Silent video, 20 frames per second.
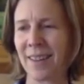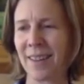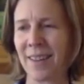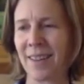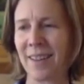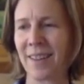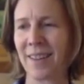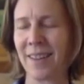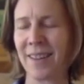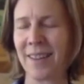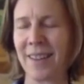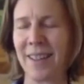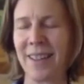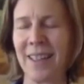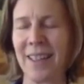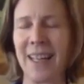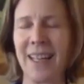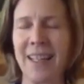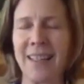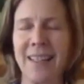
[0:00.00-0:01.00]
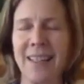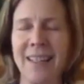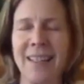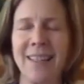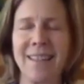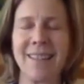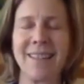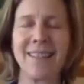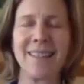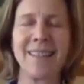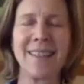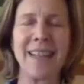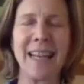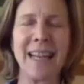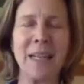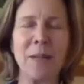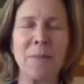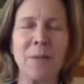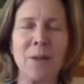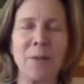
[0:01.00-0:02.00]
Good. And then let's just
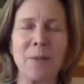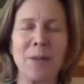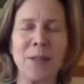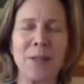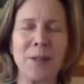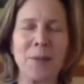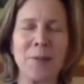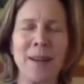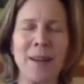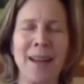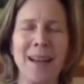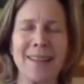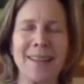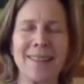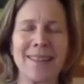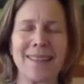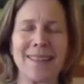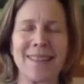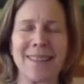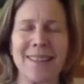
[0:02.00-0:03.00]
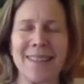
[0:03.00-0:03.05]
take a moment to rest.